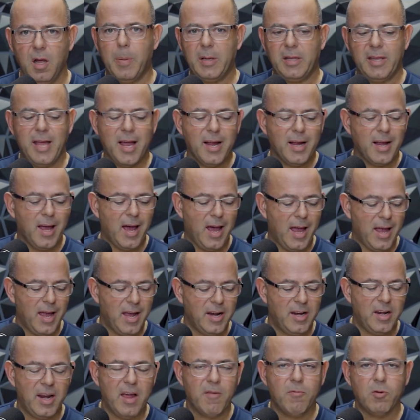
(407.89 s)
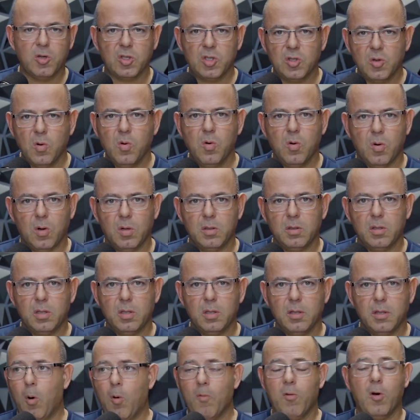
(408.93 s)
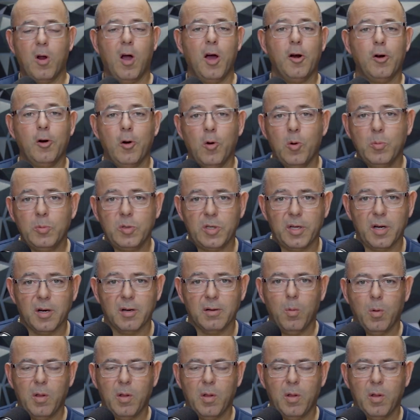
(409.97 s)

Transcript: but that guy had never sold over 100 homes a year.